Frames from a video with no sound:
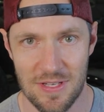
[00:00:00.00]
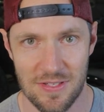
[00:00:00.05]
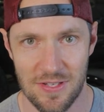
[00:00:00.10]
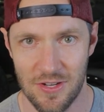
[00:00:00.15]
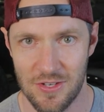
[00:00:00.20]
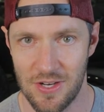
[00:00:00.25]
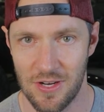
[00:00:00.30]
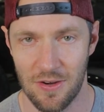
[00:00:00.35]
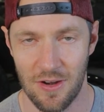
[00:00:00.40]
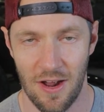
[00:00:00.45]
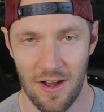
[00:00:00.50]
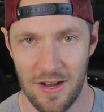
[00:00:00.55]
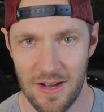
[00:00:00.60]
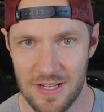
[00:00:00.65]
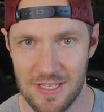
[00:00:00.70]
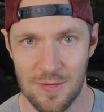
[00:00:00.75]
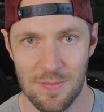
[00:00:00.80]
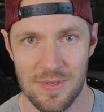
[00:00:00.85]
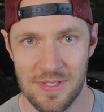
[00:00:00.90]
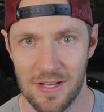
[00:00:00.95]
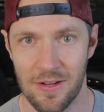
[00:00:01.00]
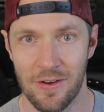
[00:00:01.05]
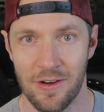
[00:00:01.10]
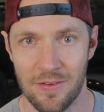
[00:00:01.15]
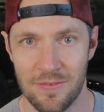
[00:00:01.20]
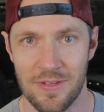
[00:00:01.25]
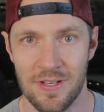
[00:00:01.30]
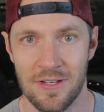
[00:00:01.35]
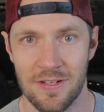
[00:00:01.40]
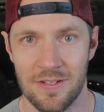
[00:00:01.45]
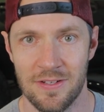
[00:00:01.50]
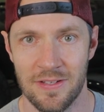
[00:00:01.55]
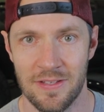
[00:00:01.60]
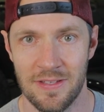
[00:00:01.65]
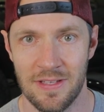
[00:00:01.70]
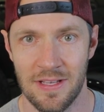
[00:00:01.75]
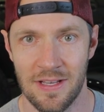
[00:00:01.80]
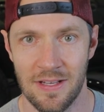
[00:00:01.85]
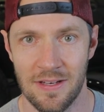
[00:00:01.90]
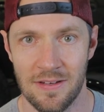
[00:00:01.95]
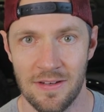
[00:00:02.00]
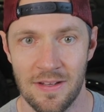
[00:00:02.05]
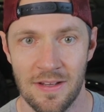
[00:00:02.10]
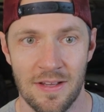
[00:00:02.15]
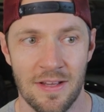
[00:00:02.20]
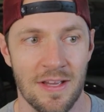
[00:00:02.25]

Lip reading: such an awesome sounding vehicle in the end.